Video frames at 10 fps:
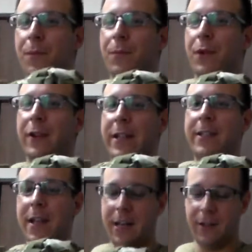Marine
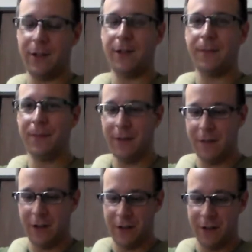test.
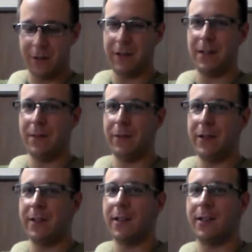If you don't know what the
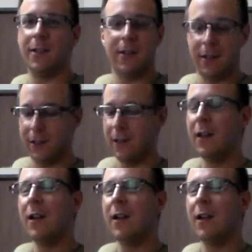Marine test is, it's